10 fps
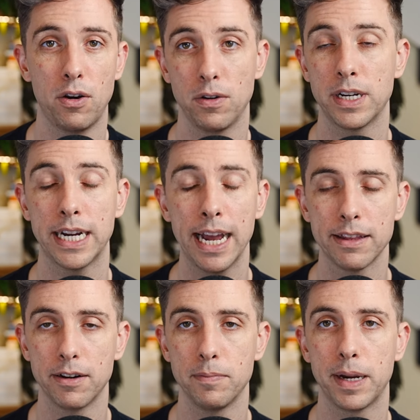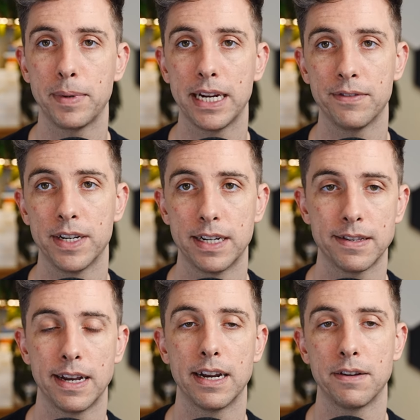altogether, maybe even
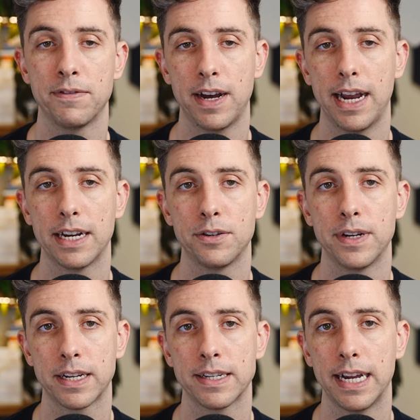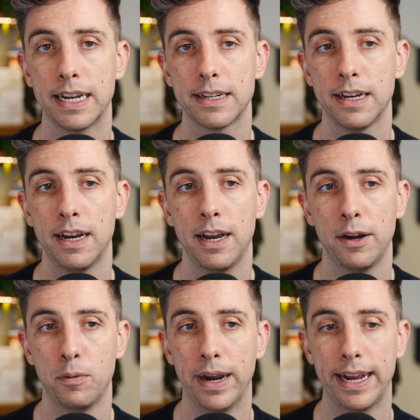disidentifying to an extent
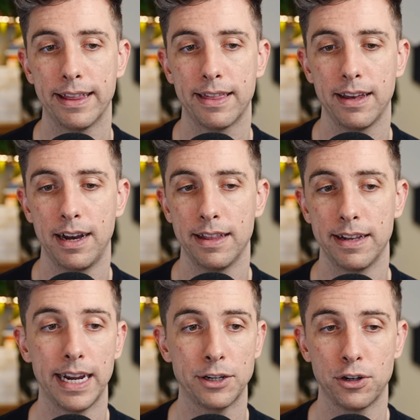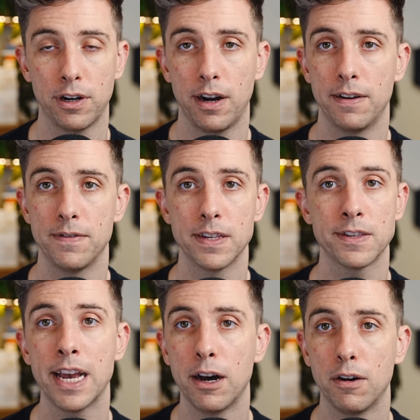with uh, the nature of the
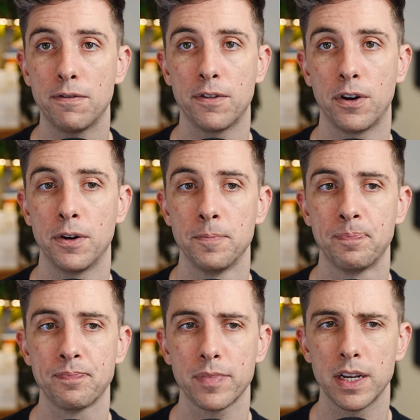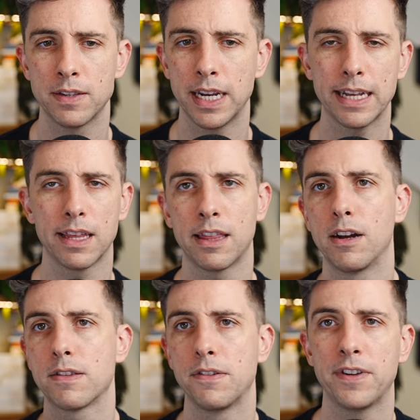self or seeing the
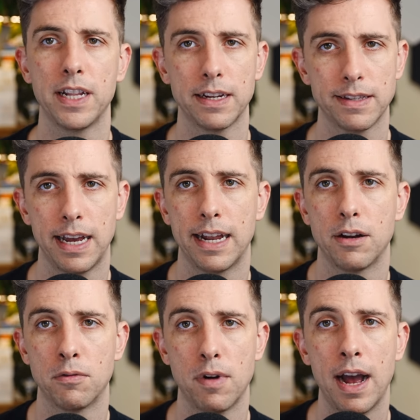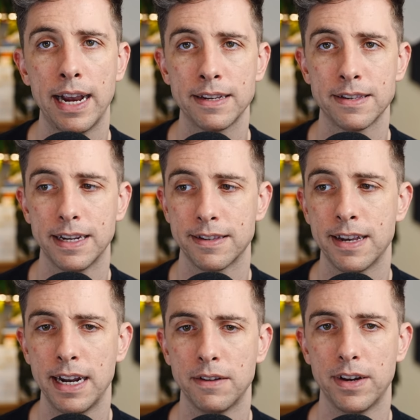thoughts and feelings that arise
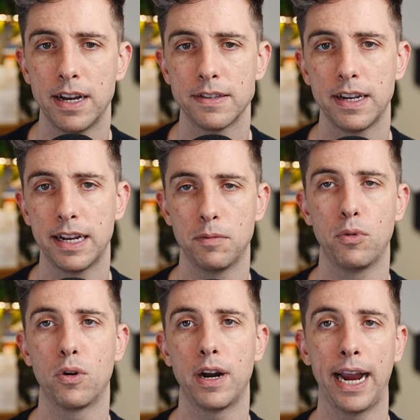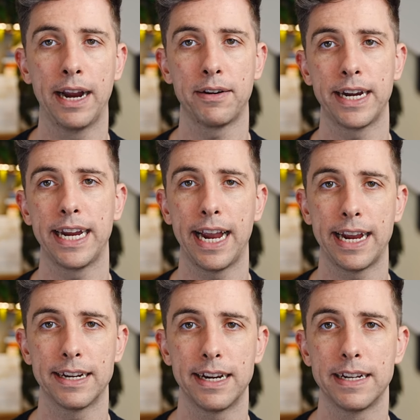inside of us in a more airy
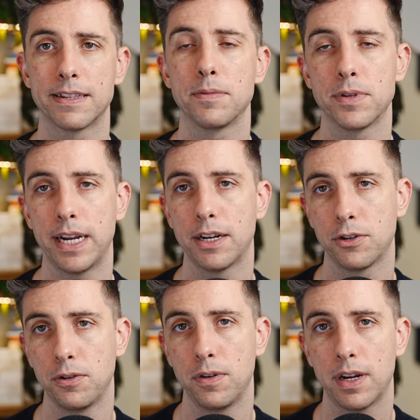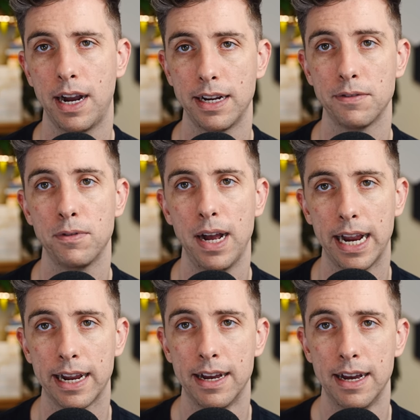and insubstantial kind of way.